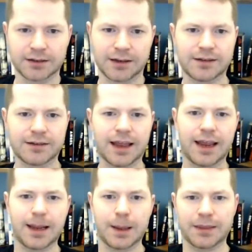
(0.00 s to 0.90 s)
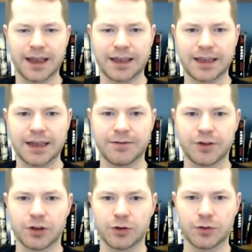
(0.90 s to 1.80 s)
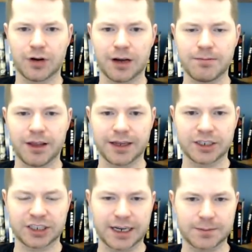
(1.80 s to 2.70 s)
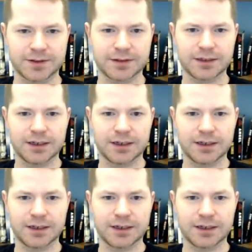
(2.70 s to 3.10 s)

Let's say they give you a million chips.